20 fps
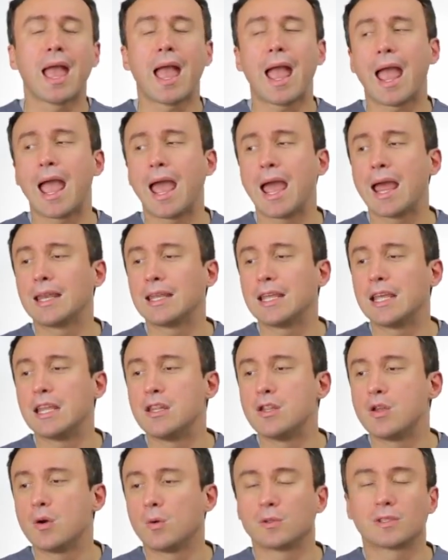And
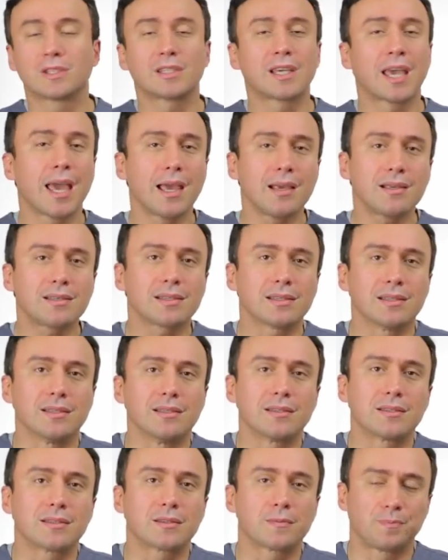in those
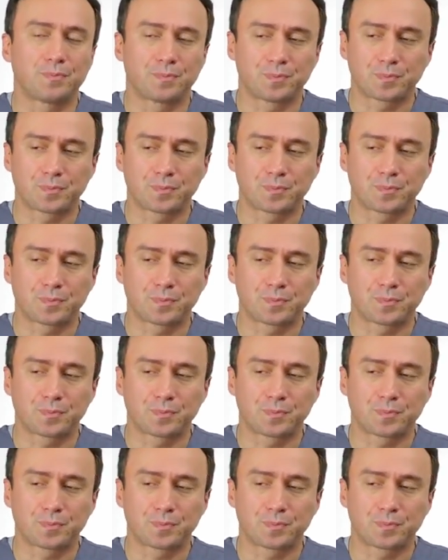cases,